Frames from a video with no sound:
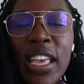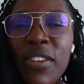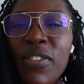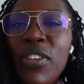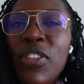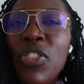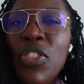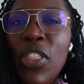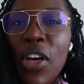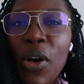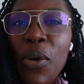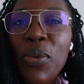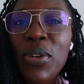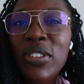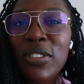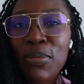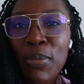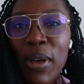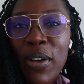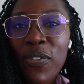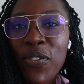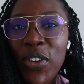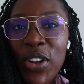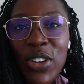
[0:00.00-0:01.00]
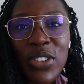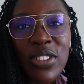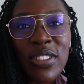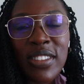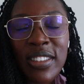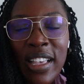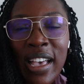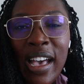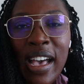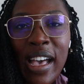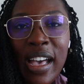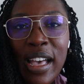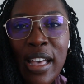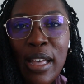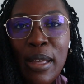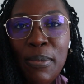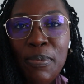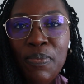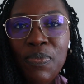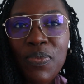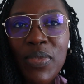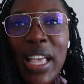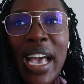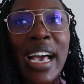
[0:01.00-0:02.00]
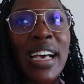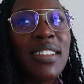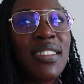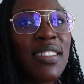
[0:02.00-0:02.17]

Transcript: Even though it's my first time,